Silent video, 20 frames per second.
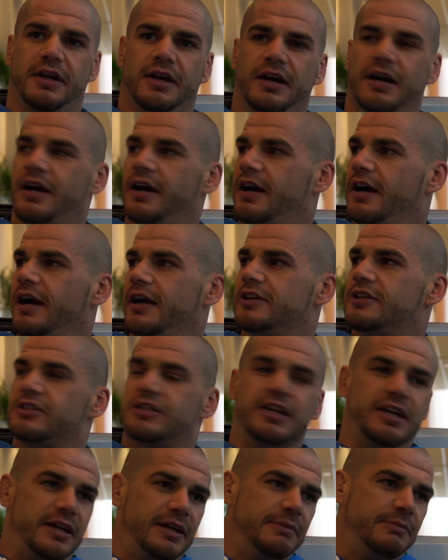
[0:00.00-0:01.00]
I just
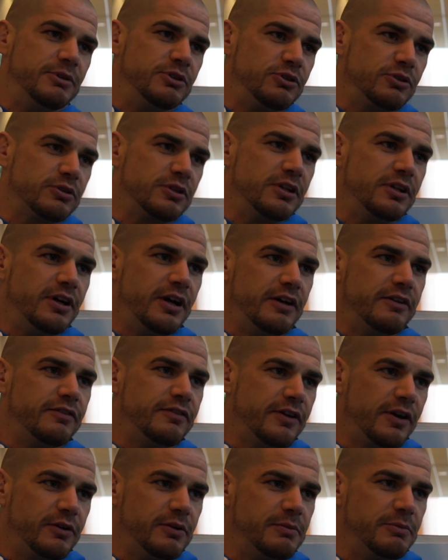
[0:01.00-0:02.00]
hit him. I took the knife,
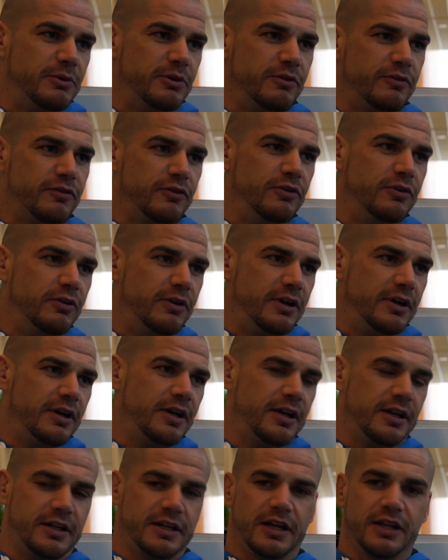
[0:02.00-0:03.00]
held him on the floor,
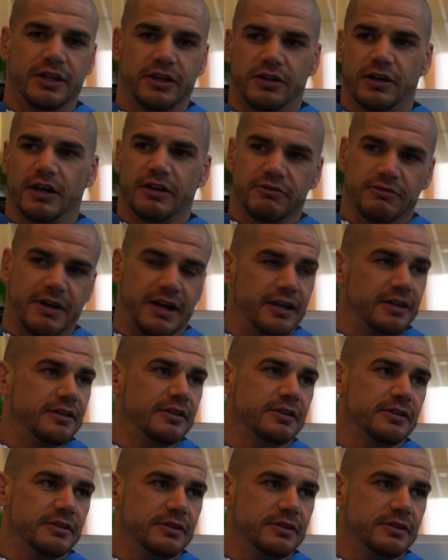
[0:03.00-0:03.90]
and the other guy ran.